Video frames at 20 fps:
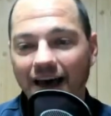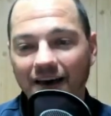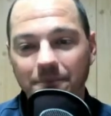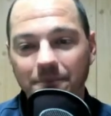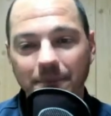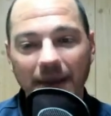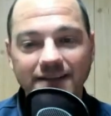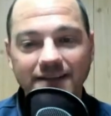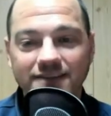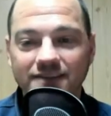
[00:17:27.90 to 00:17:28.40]

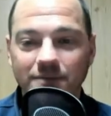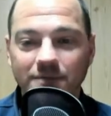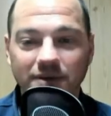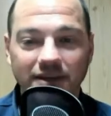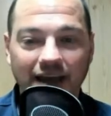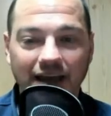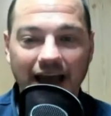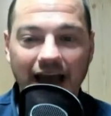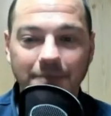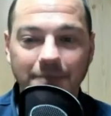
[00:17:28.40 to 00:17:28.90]
Made some of the
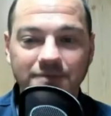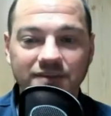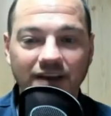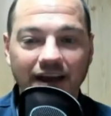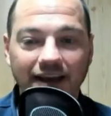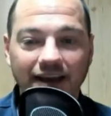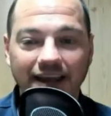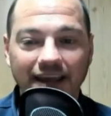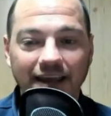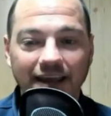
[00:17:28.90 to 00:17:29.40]
comps
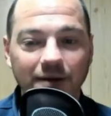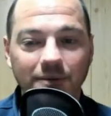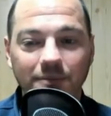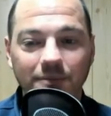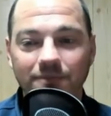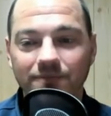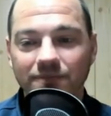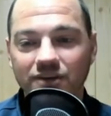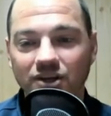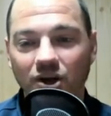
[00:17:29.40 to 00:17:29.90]
on
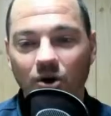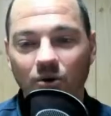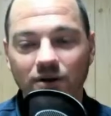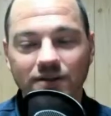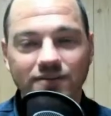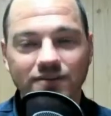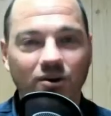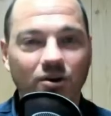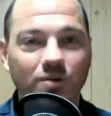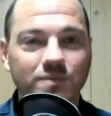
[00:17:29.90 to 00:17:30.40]
him, in
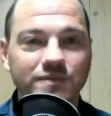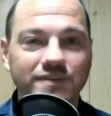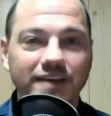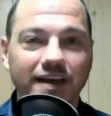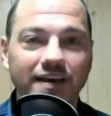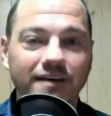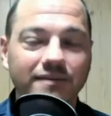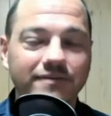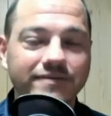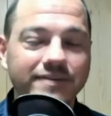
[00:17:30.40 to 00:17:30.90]
terms
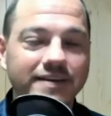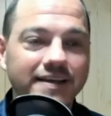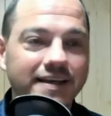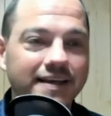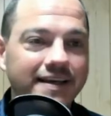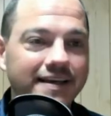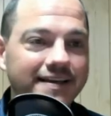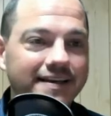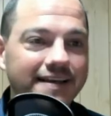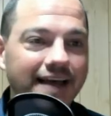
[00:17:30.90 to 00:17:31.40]
of
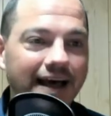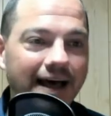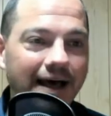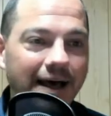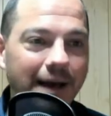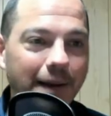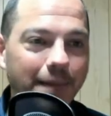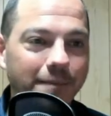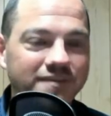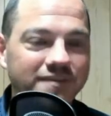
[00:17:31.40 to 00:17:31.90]

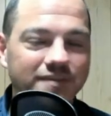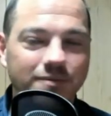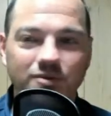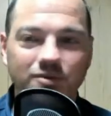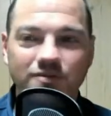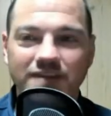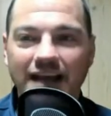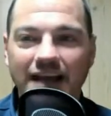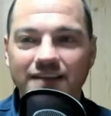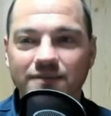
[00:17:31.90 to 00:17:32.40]
some of
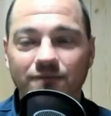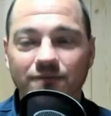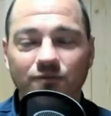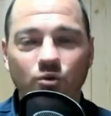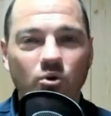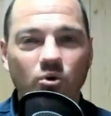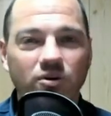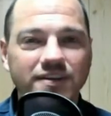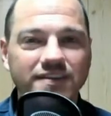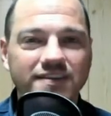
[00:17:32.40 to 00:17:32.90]
those guys from
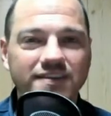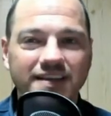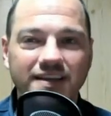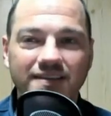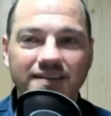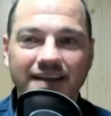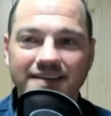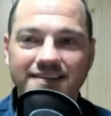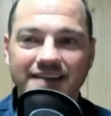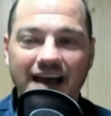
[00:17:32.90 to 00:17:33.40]
Florida, you see
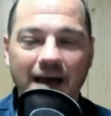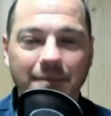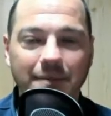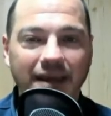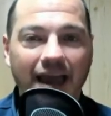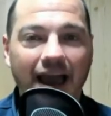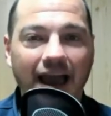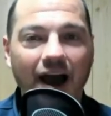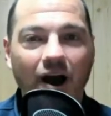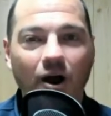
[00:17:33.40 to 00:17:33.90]
like a Tommy
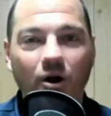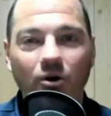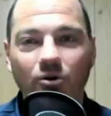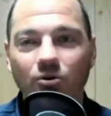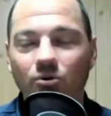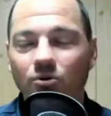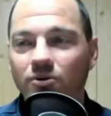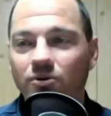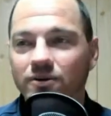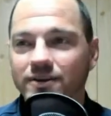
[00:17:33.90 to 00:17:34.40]

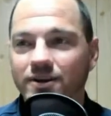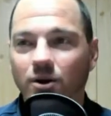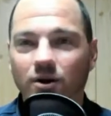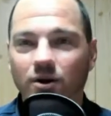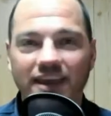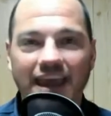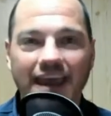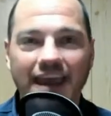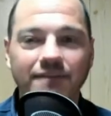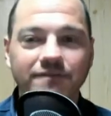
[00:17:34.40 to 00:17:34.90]
Houck or, a
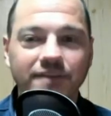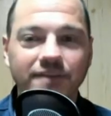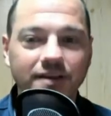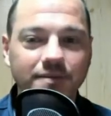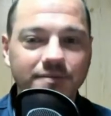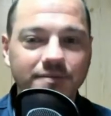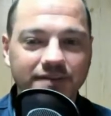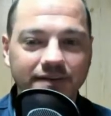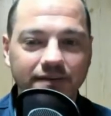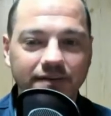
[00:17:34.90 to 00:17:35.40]
Cade
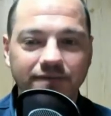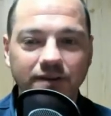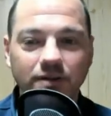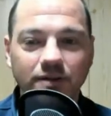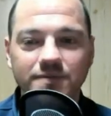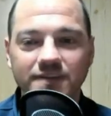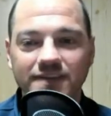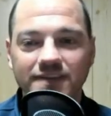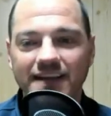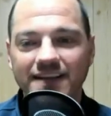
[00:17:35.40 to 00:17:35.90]
Phillips
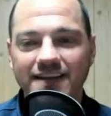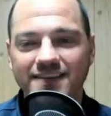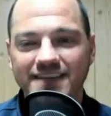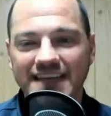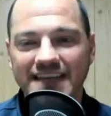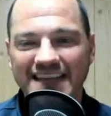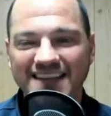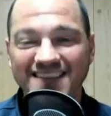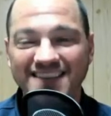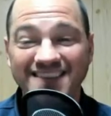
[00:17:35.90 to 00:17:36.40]
at
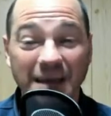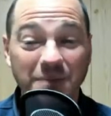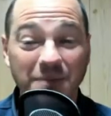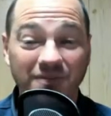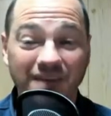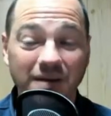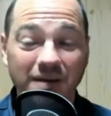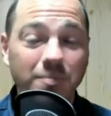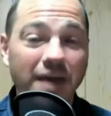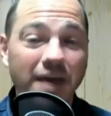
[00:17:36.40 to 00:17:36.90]
Tennessee. That's the type
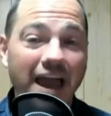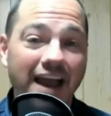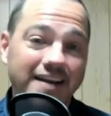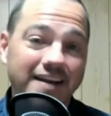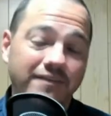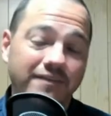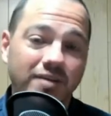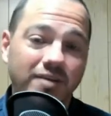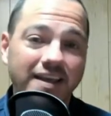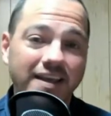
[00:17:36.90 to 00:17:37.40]
of impact
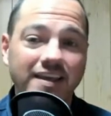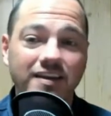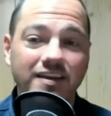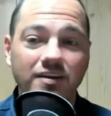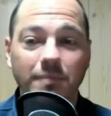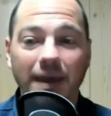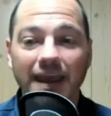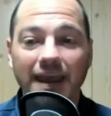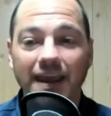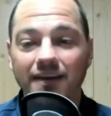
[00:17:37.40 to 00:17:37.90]
I feel like he could
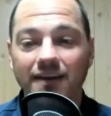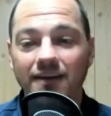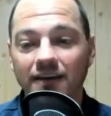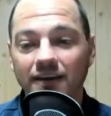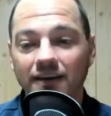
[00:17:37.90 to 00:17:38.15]
make